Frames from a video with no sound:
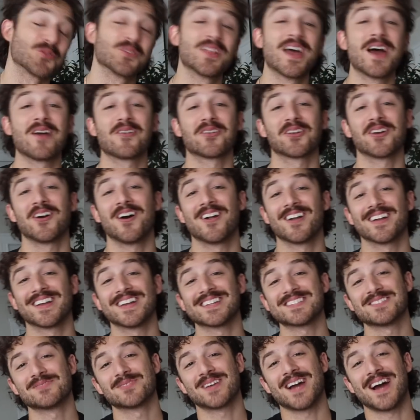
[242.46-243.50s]
in that regard, I
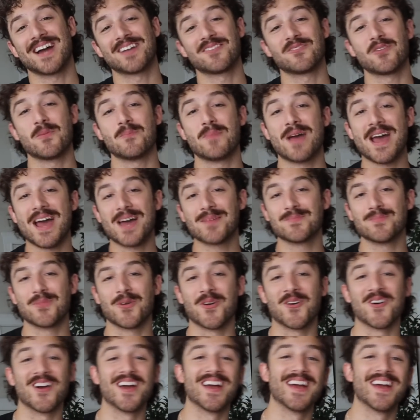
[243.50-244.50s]
guess I'm kind of a bad boy.